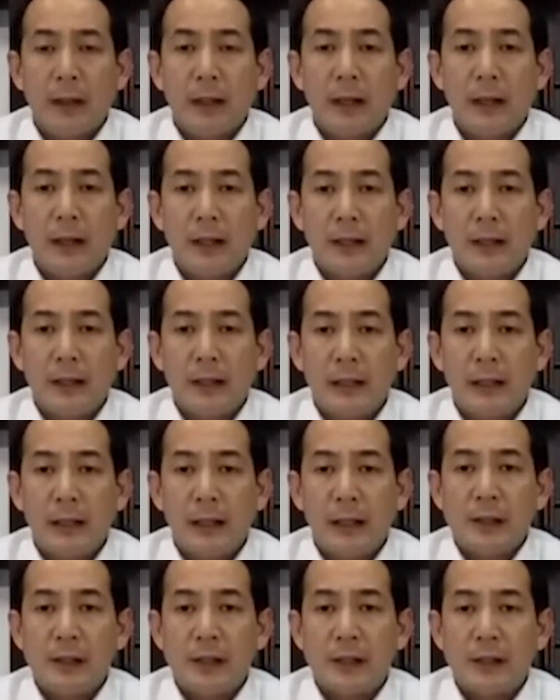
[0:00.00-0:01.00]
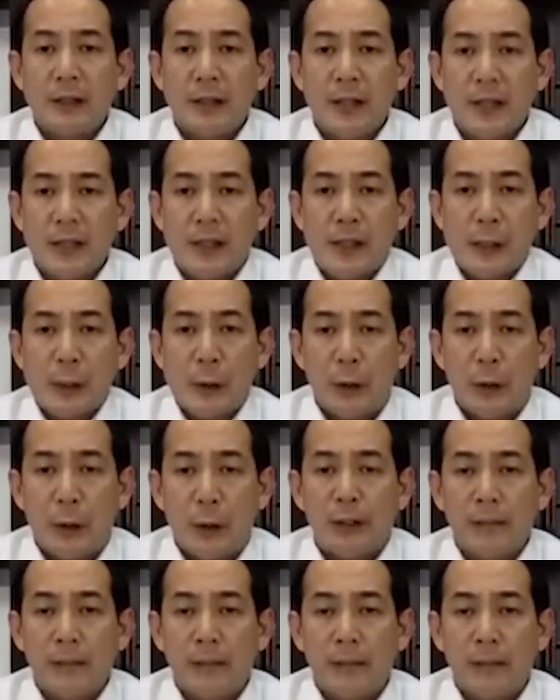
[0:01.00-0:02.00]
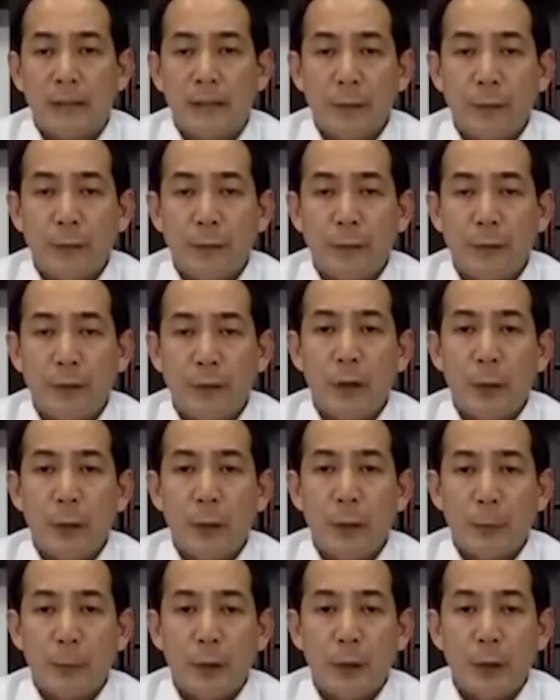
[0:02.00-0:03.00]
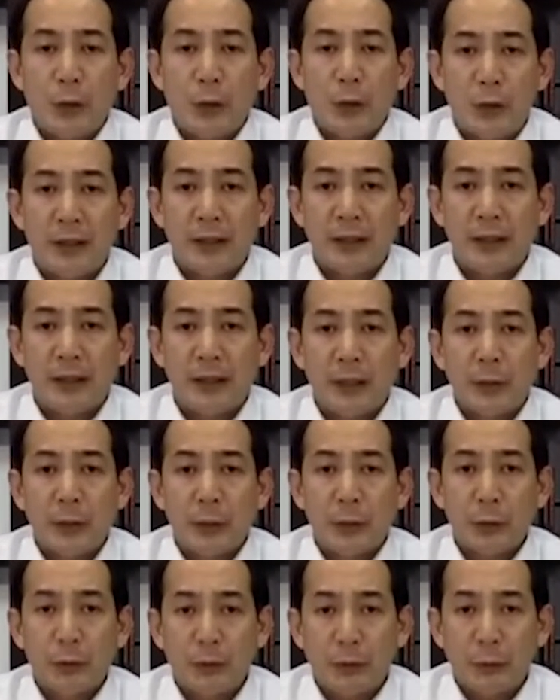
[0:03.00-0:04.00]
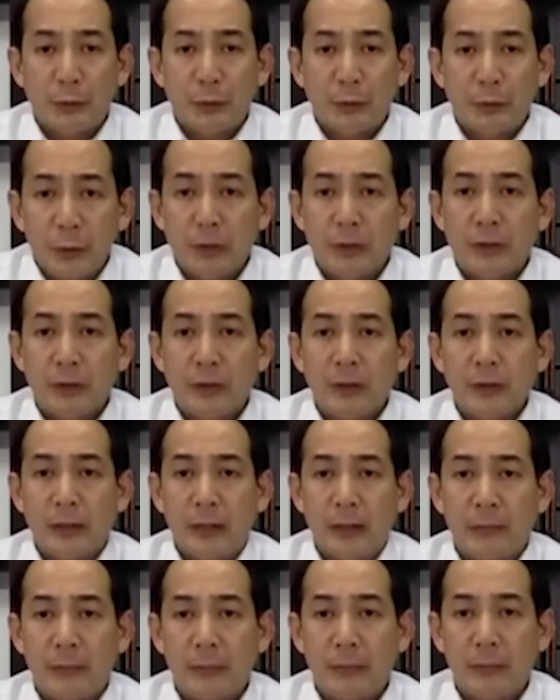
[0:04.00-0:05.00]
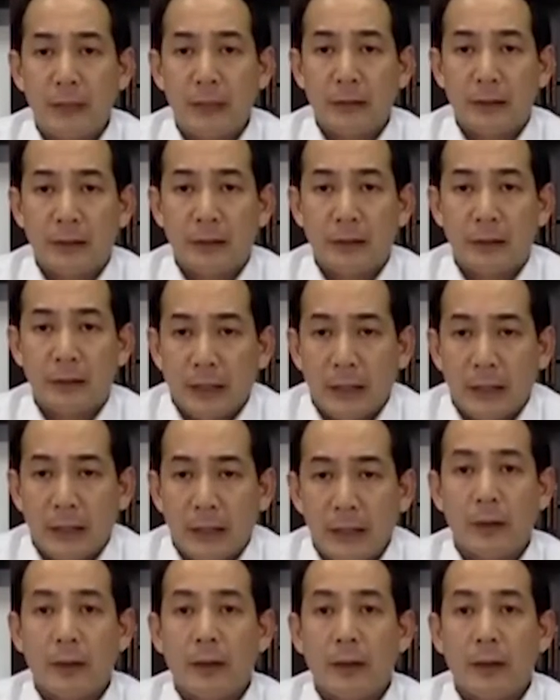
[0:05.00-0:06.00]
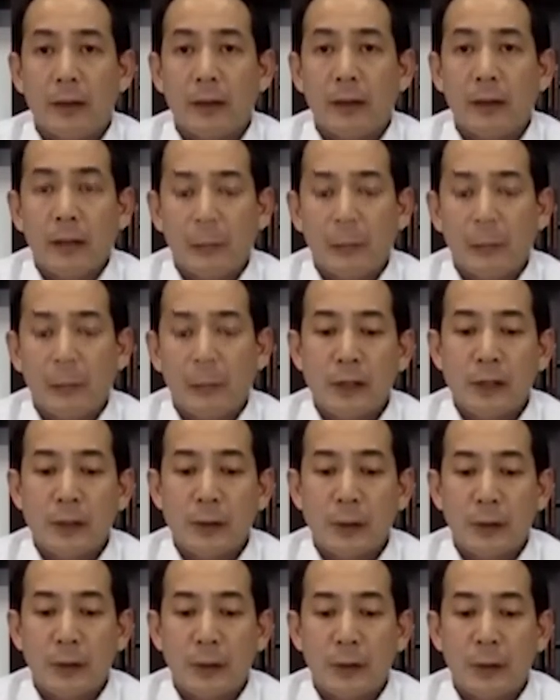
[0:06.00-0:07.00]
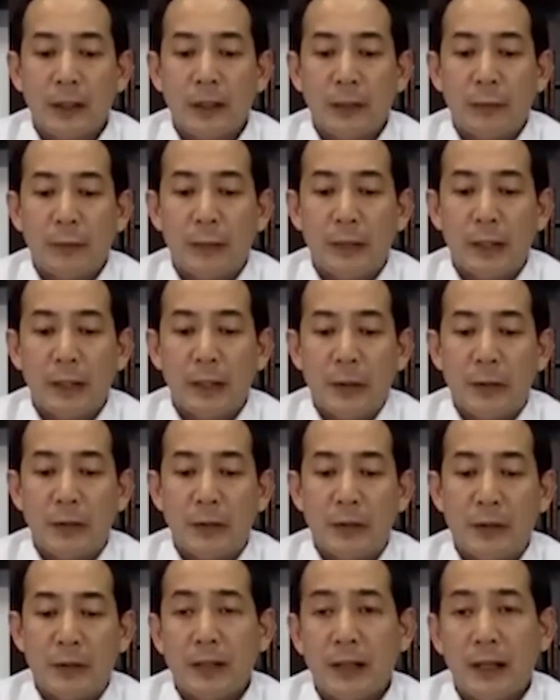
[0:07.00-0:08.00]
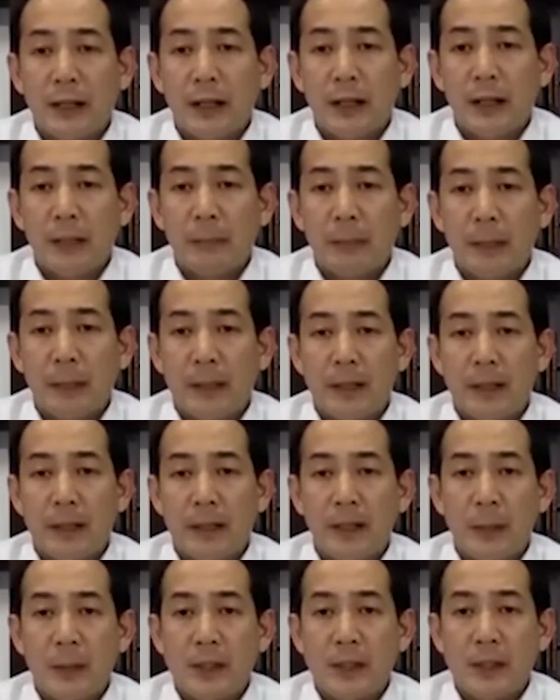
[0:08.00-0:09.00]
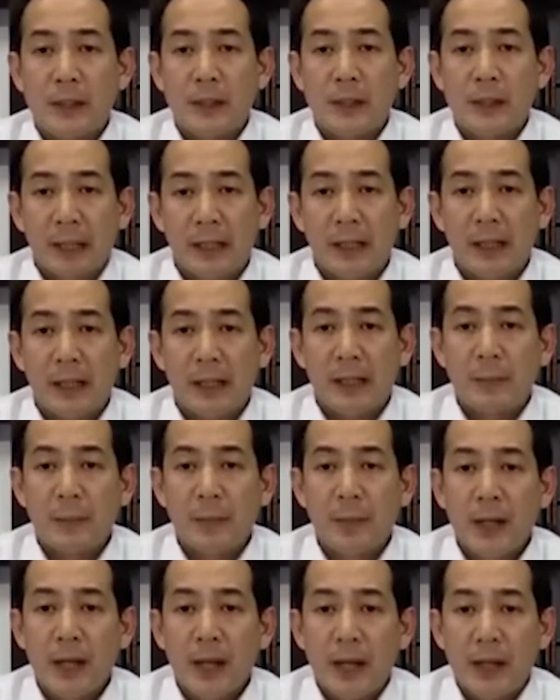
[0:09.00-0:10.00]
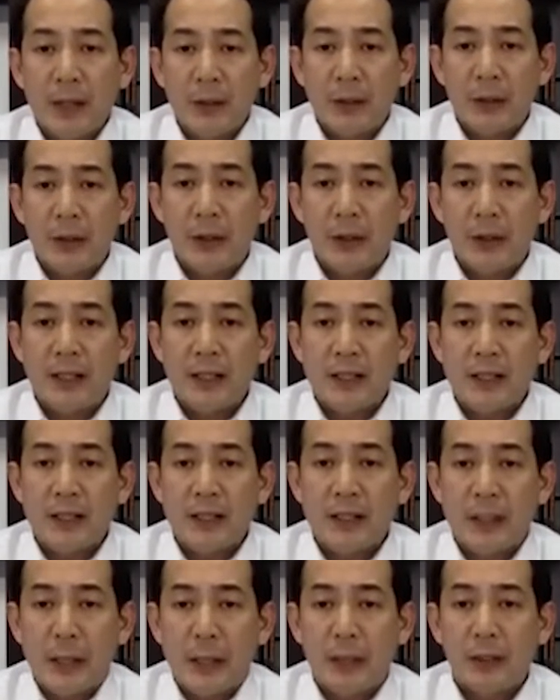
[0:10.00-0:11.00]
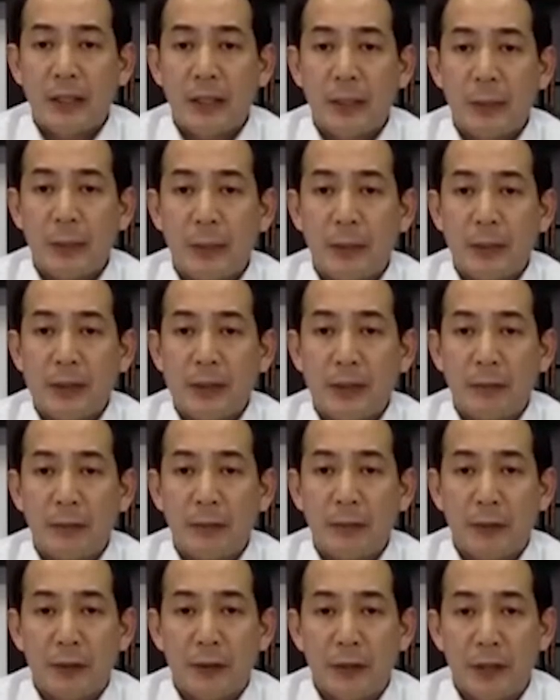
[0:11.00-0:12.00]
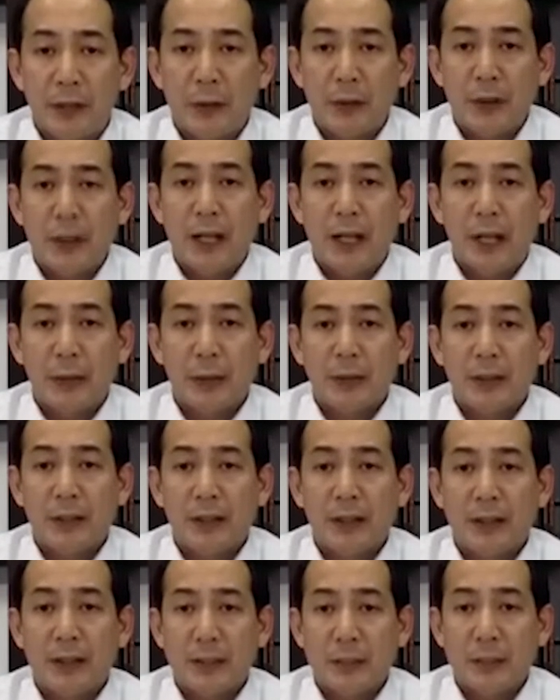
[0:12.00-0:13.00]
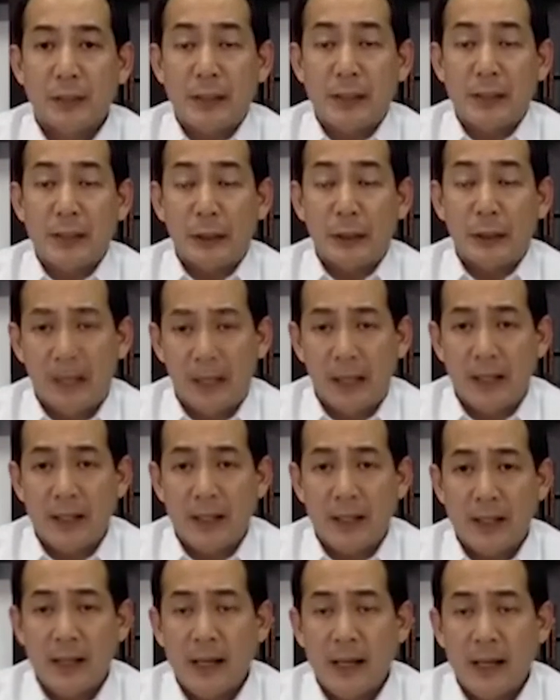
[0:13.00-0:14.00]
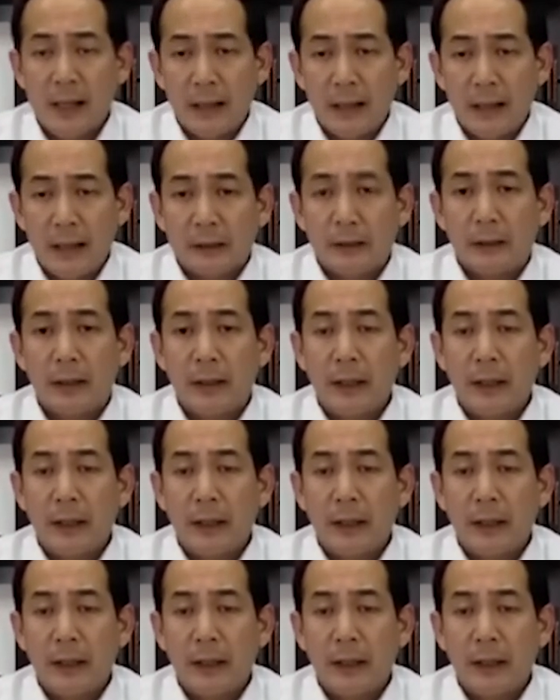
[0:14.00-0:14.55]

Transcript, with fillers: it gives Justice Leonen a fair opportunity to refute, admit, or whatever itong story ng reflections na apparently he was campaigning as early as 10 July 2017 for the outright dismissal of the case. Ngayon,